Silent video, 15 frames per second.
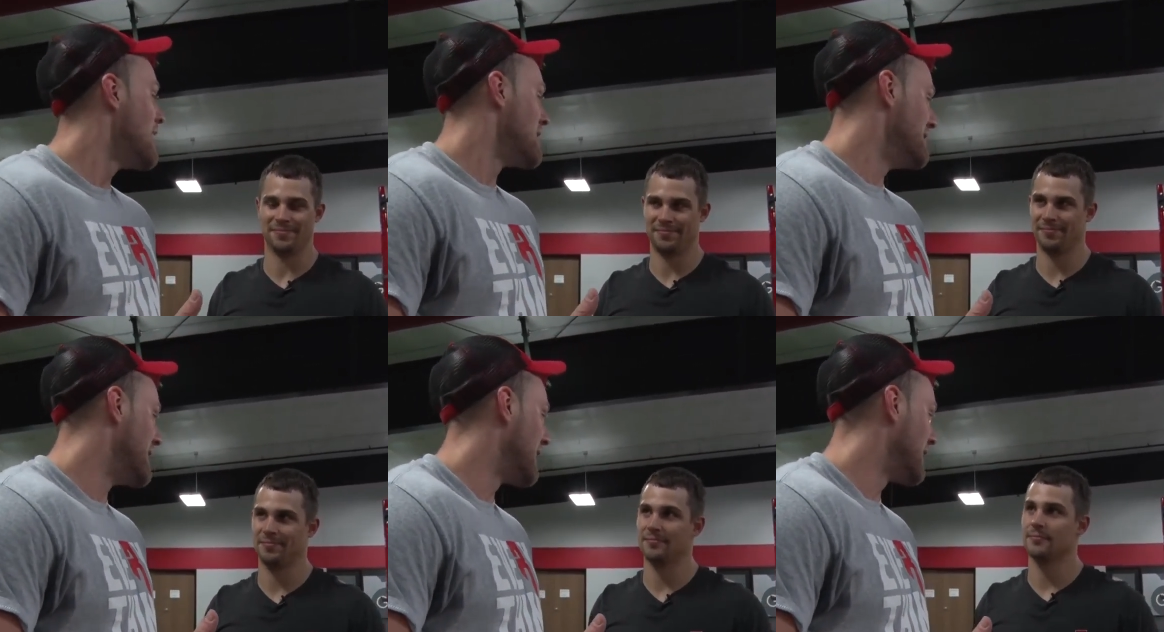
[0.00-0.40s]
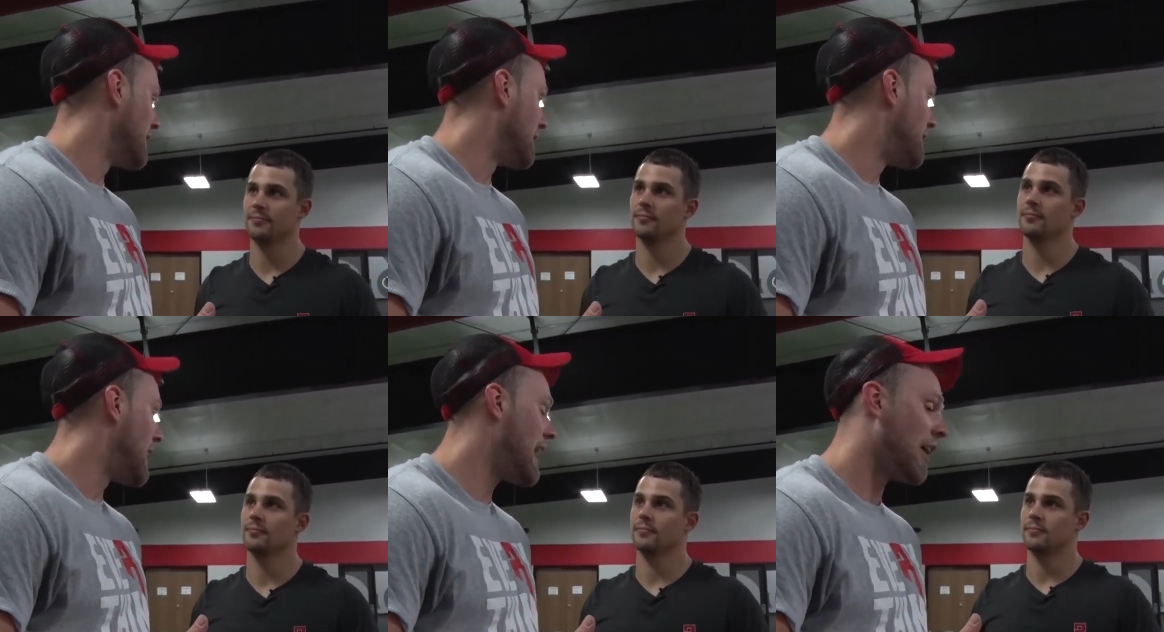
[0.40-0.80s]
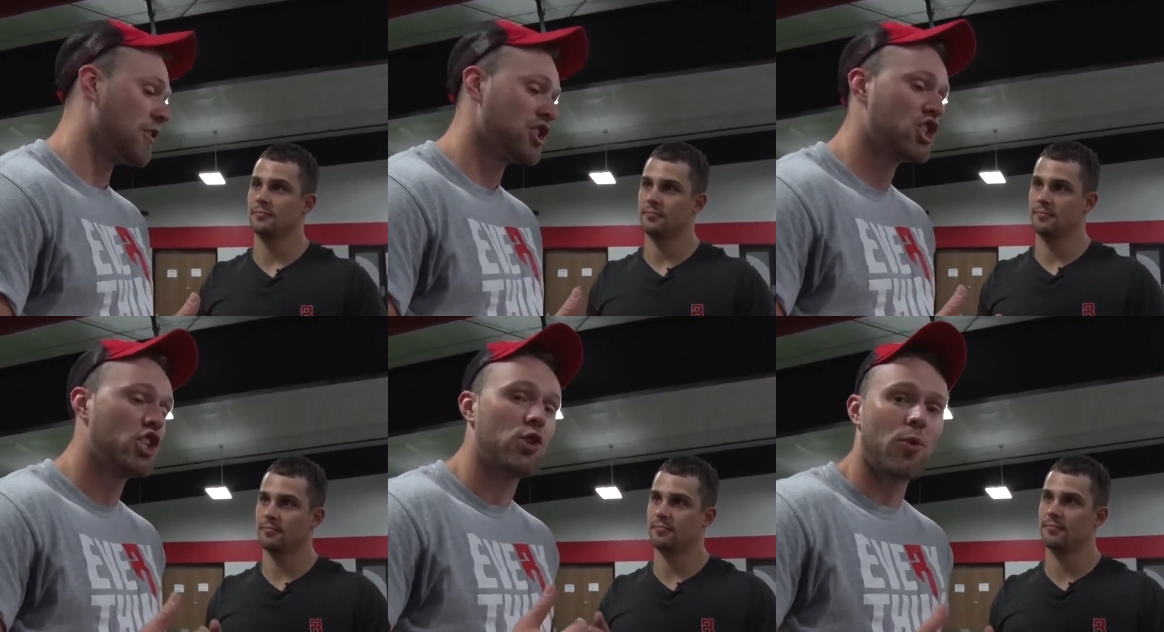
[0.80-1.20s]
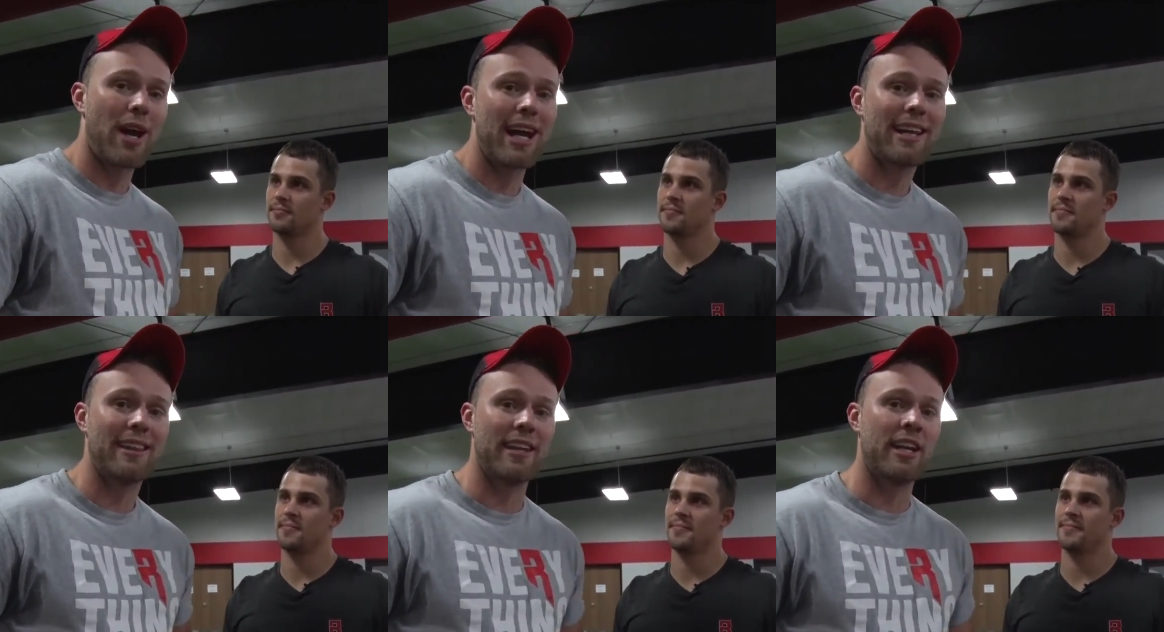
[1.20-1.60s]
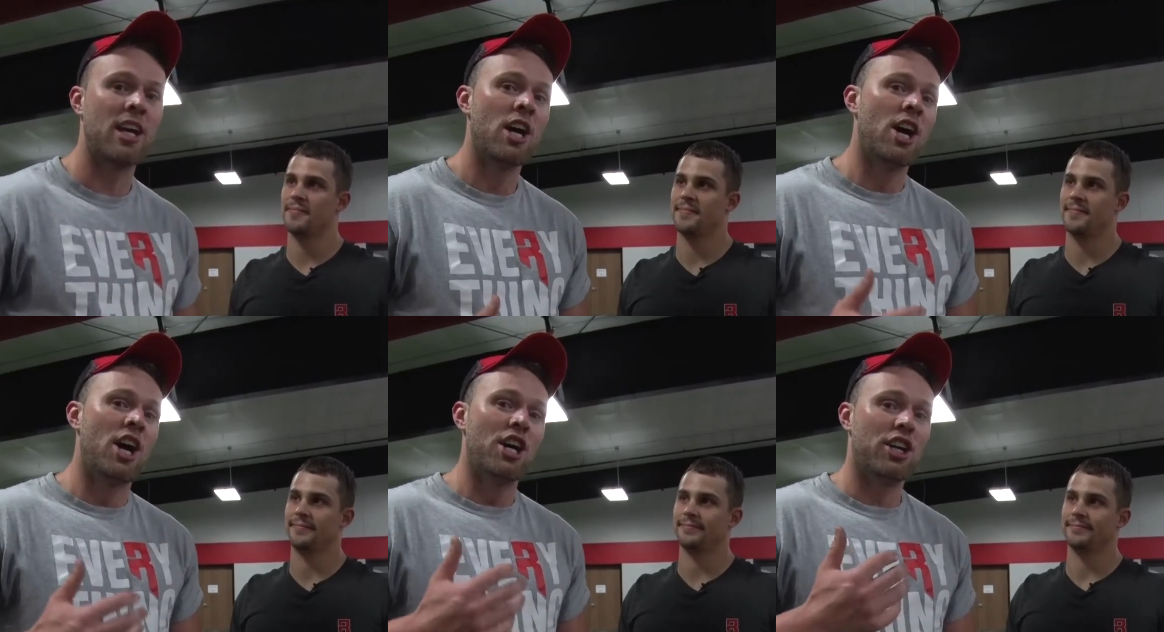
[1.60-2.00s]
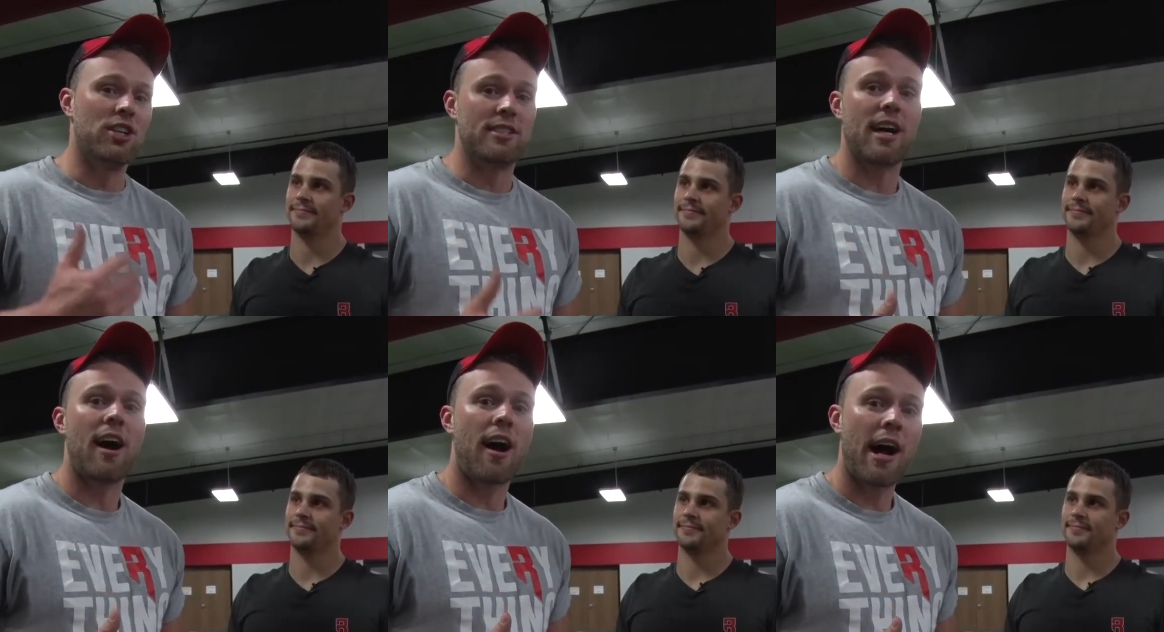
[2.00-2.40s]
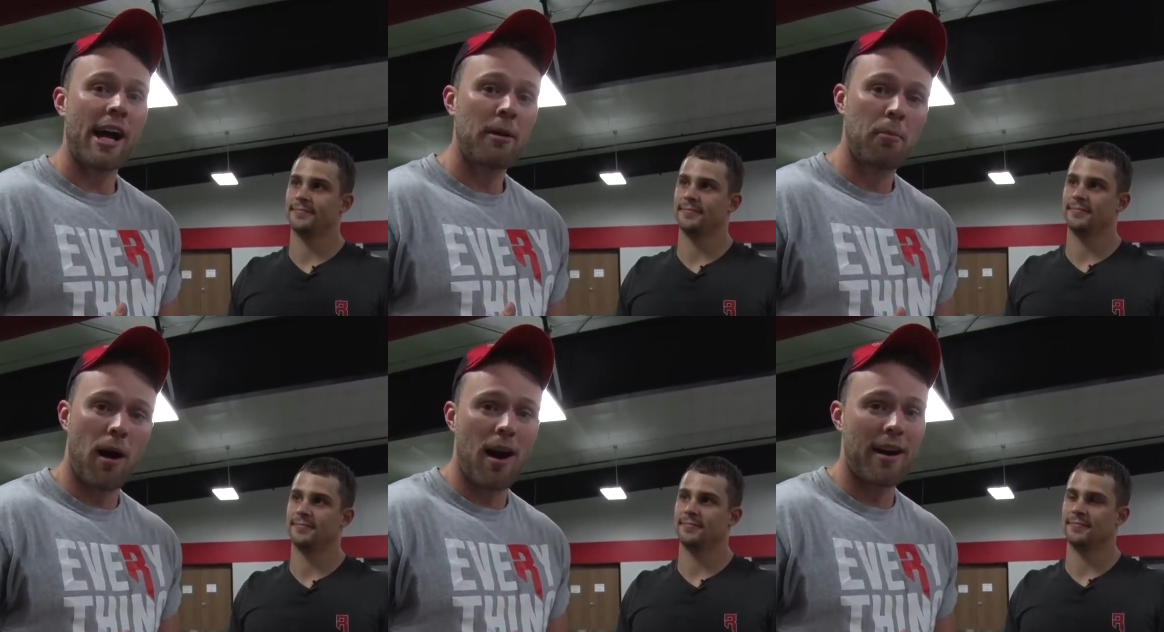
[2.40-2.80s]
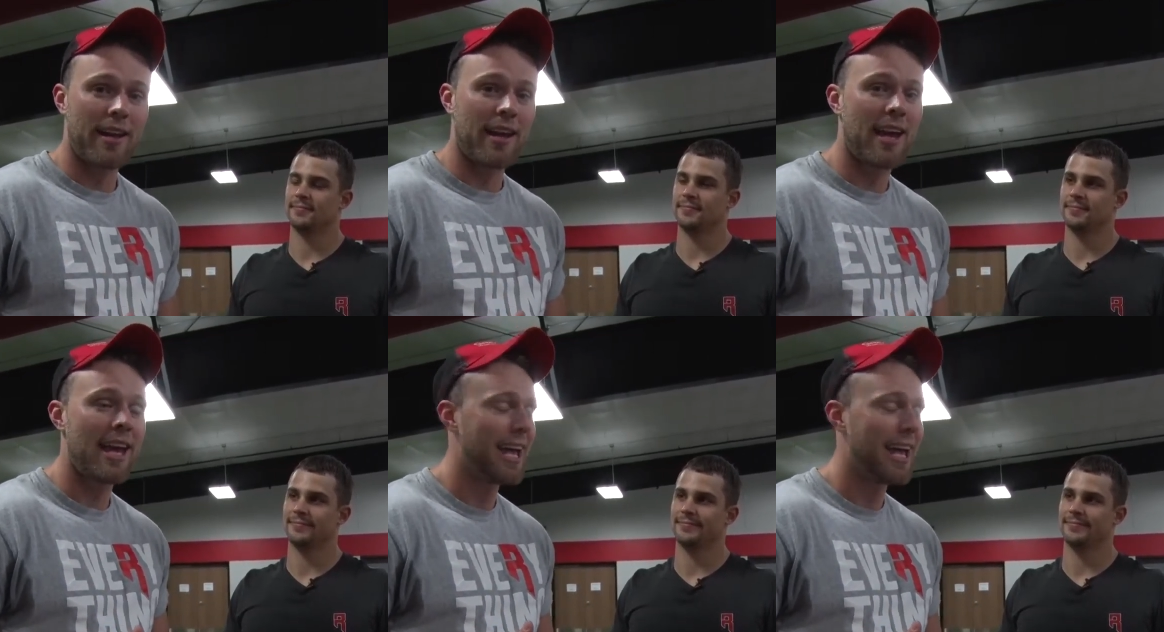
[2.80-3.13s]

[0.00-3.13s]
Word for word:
Speaker 1: deadlift, how to strengthen your entire body